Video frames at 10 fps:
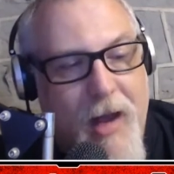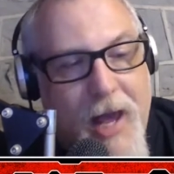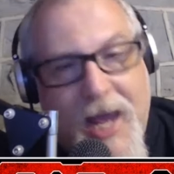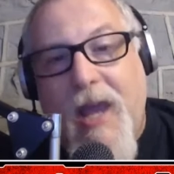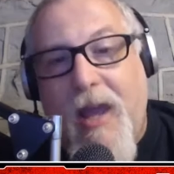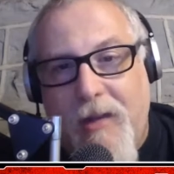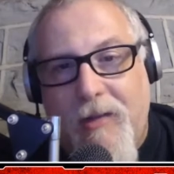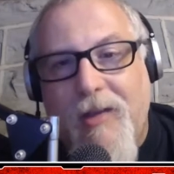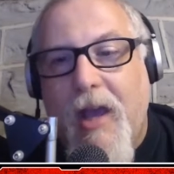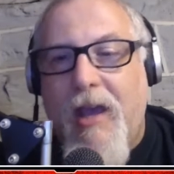He
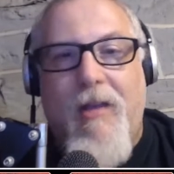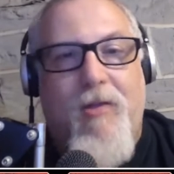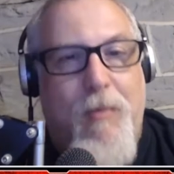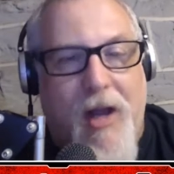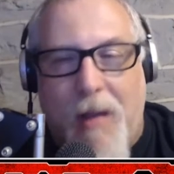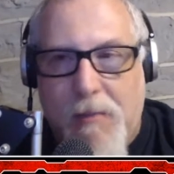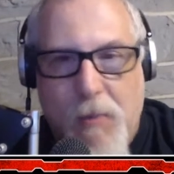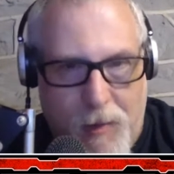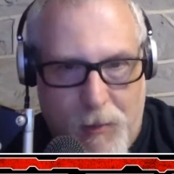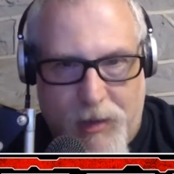is becoming
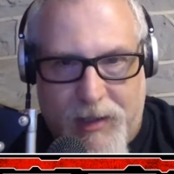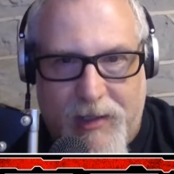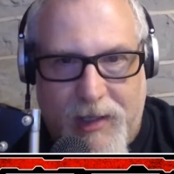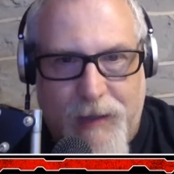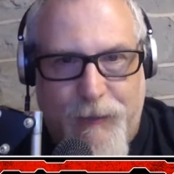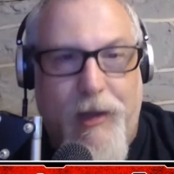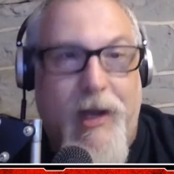more and more successful.